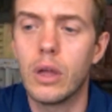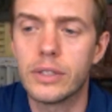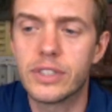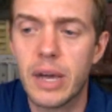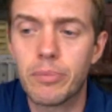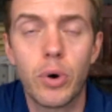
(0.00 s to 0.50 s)

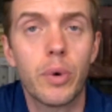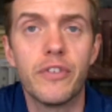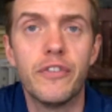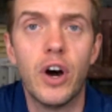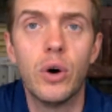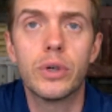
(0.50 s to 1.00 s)
a
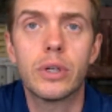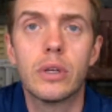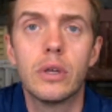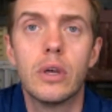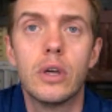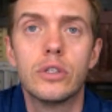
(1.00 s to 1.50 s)
temporary vote
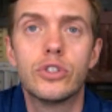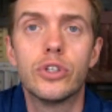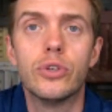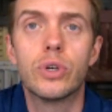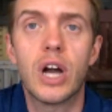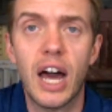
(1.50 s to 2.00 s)

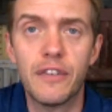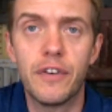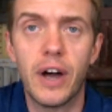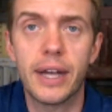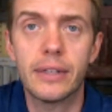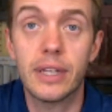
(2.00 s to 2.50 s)
to
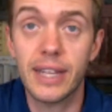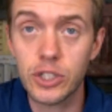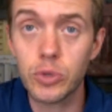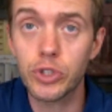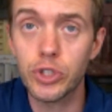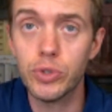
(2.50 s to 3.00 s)
codify it, then
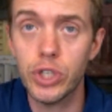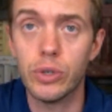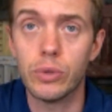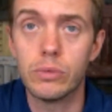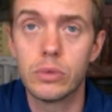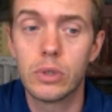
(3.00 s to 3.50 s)
that's what you
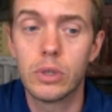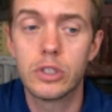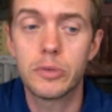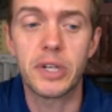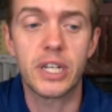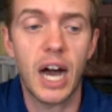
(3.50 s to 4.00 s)
do.
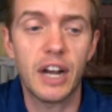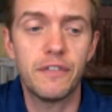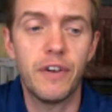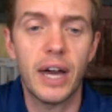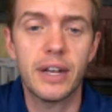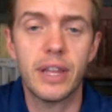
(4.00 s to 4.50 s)
It's been
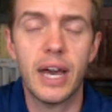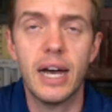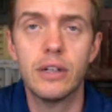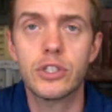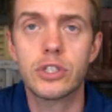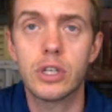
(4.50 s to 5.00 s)
codified in the
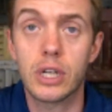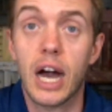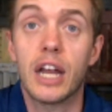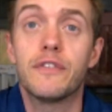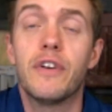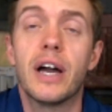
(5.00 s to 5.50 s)
House, could
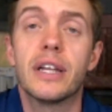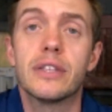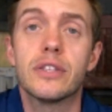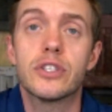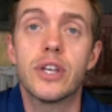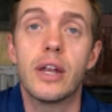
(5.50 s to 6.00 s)
codify it
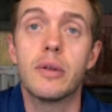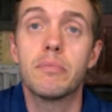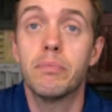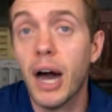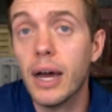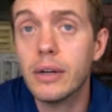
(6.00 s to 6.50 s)
in the Senate.
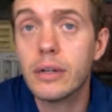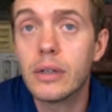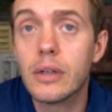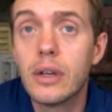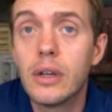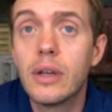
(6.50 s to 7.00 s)
But
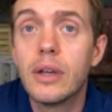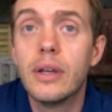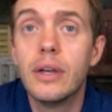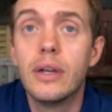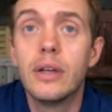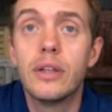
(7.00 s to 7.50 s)

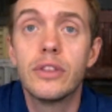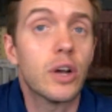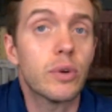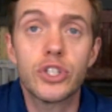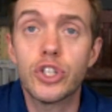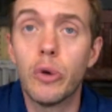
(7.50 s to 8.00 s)

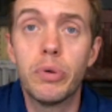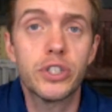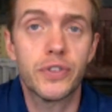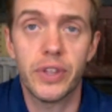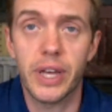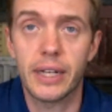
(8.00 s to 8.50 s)
there is no
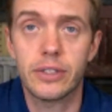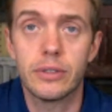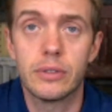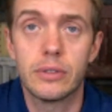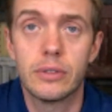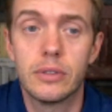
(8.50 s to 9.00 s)
push for that.
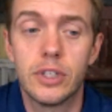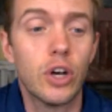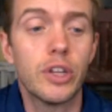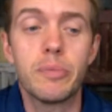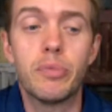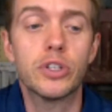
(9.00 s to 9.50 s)
The
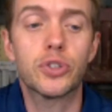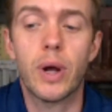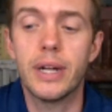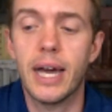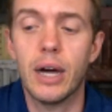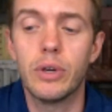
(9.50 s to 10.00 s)
only push
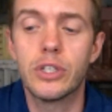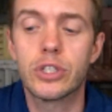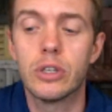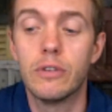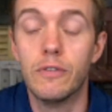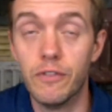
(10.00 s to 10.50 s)
right now
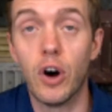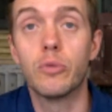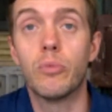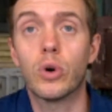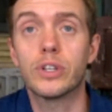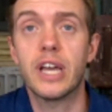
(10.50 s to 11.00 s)
is
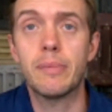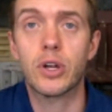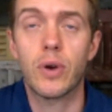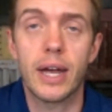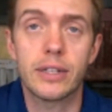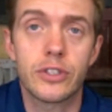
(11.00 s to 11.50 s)
vote more
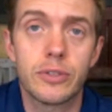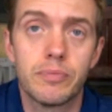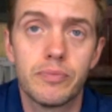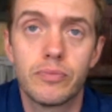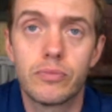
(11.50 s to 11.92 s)
Democrats.